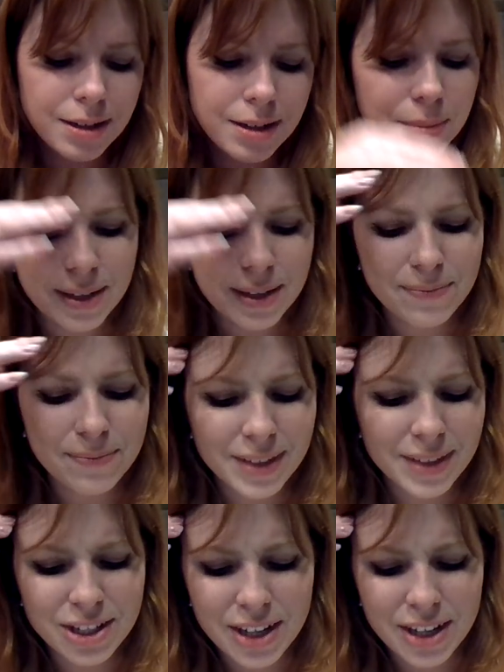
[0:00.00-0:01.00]
But
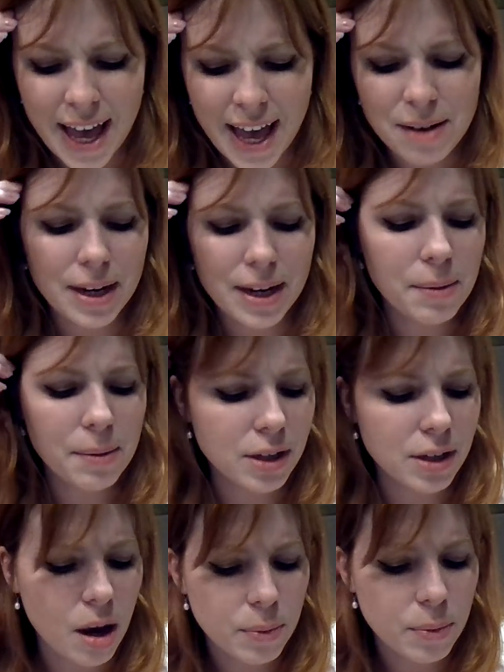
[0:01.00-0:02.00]
she hadn't been able
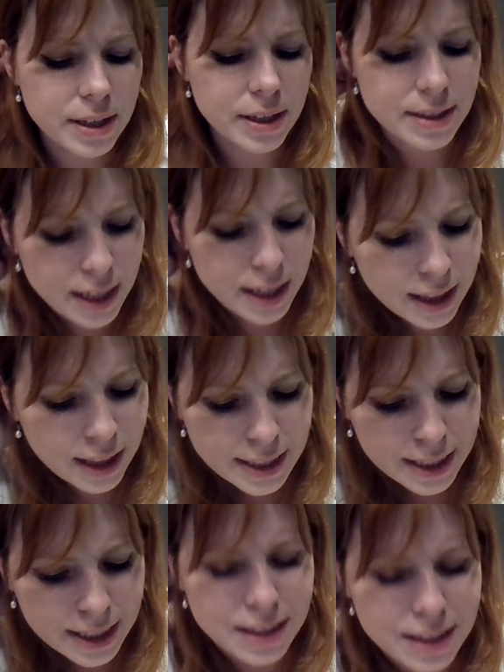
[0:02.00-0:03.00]
to come up with a single
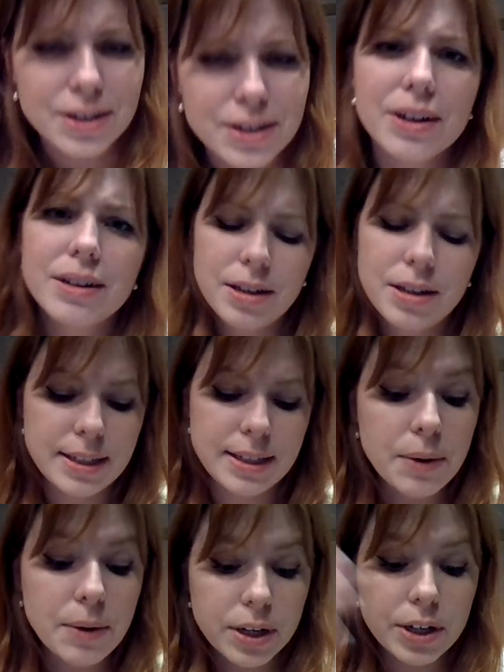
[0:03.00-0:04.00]
idea that
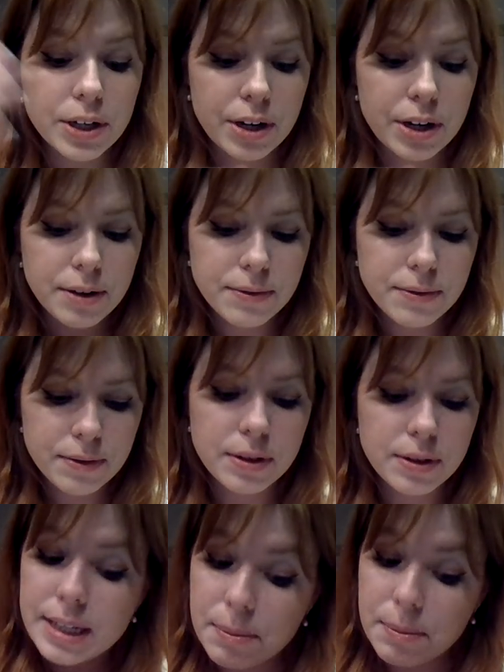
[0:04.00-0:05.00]
sounded good enough,
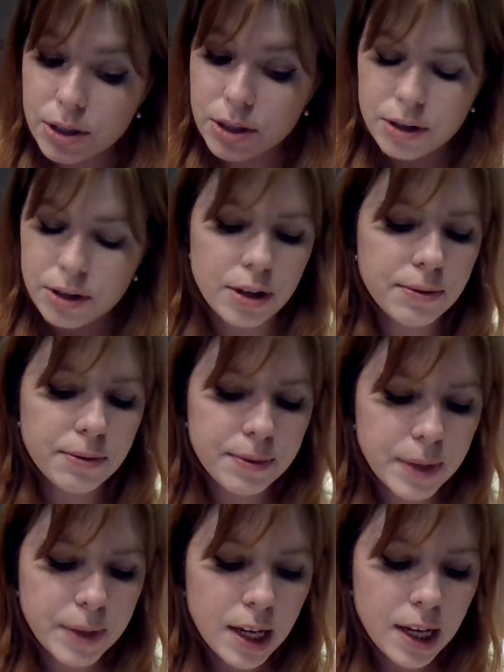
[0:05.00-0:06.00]
or seemed good enough.
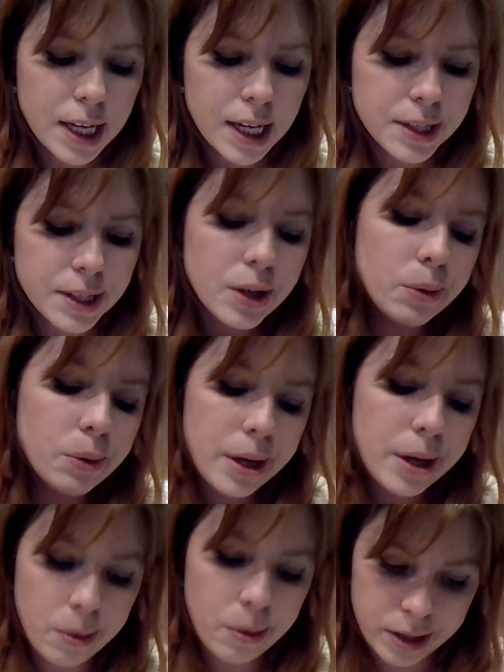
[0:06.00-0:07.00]
So
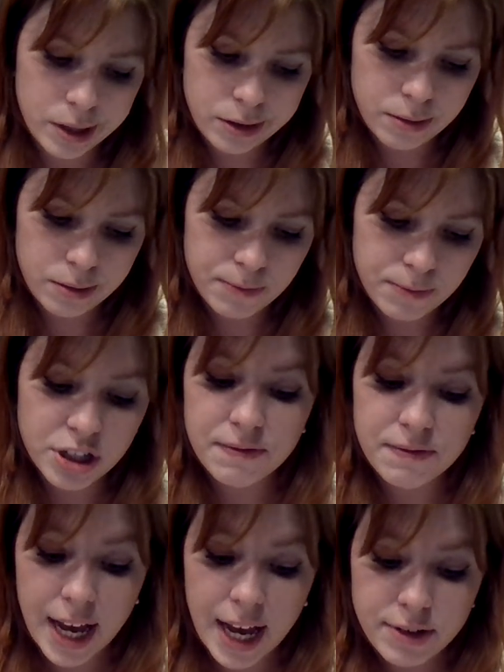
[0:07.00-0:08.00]
here it was, just
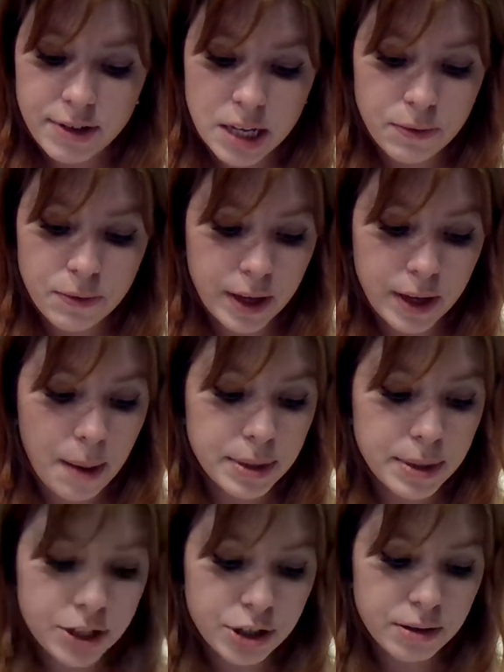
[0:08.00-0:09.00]
5 days before the
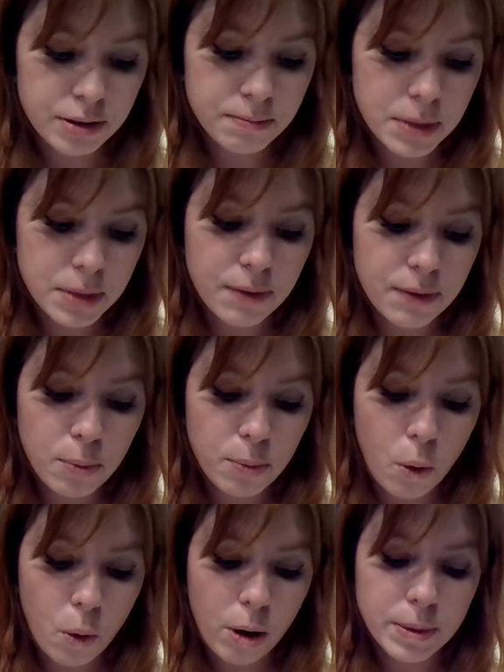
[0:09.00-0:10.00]
competition, and the
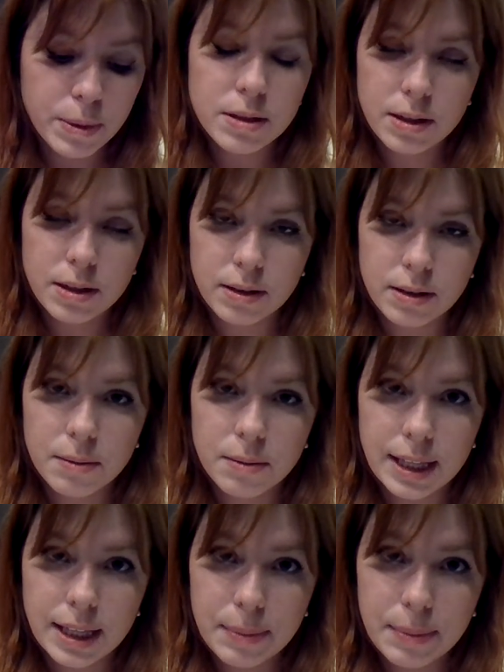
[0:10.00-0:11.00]
foam core was still
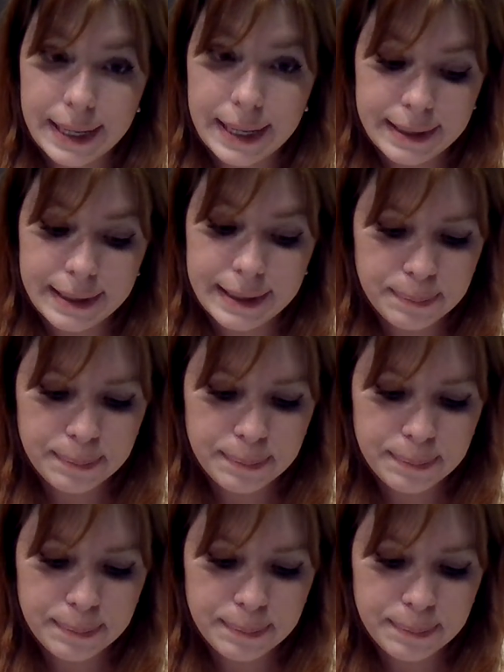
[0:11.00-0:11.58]
completely blank.